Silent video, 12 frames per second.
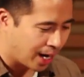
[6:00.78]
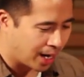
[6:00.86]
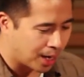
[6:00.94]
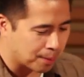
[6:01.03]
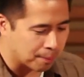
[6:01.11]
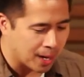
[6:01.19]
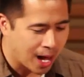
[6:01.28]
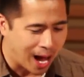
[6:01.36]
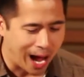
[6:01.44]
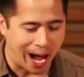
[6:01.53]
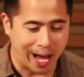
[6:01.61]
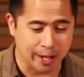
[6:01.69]
Um,
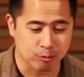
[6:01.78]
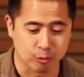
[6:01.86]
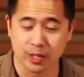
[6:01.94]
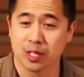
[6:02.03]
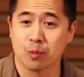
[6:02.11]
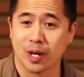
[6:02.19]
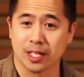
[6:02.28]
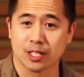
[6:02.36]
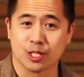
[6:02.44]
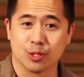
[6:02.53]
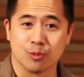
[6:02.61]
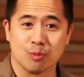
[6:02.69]
I really
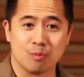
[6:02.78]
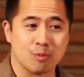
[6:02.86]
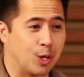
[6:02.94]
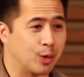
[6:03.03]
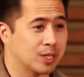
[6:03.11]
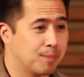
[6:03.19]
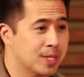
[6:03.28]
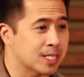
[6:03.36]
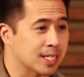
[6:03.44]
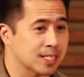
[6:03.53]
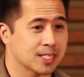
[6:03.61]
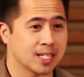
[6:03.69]
wanted to go into
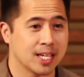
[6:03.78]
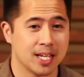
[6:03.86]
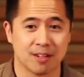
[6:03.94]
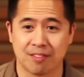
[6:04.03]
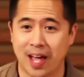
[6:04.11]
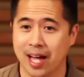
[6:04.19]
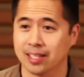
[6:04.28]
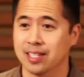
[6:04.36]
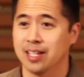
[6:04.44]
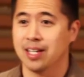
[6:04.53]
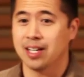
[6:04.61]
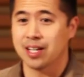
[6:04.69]
business. In fact,
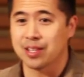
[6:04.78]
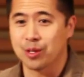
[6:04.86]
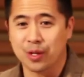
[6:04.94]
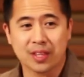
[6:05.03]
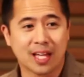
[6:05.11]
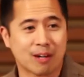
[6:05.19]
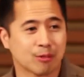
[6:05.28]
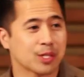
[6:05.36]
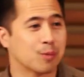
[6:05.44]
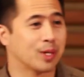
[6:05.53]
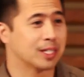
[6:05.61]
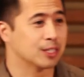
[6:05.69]
the only thing I
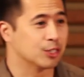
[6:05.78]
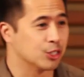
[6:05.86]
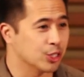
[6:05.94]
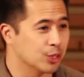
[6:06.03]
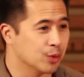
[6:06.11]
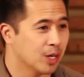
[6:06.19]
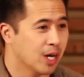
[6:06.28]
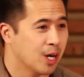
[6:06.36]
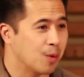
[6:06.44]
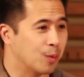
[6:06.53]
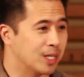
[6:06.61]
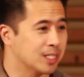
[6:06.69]
really wanted to do
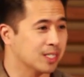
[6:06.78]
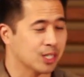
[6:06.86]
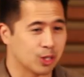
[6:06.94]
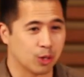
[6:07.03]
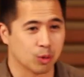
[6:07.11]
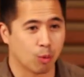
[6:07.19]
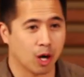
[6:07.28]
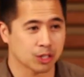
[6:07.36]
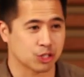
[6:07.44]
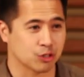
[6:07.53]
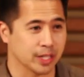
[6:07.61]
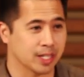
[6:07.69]
was go to
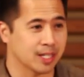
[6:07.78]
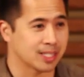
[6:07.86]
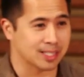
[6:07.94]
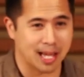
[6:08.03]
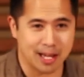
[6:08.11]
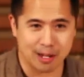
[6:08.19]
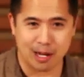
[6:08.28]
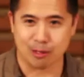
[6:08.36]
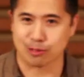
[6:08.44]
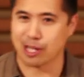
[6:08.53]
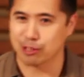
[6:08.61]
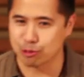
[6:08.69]
Wall Street because I, I,
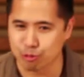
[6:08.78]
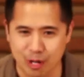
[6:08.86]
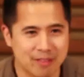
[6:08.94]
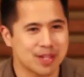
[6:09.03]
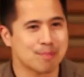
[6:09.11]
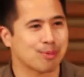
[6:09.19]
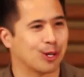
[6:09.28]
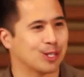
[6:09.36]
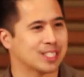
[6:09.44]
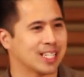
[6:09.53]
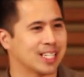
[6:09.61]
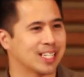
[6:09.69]
was a driven
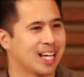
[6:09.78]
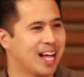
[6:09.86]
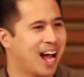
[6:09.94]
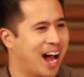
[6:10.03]
person.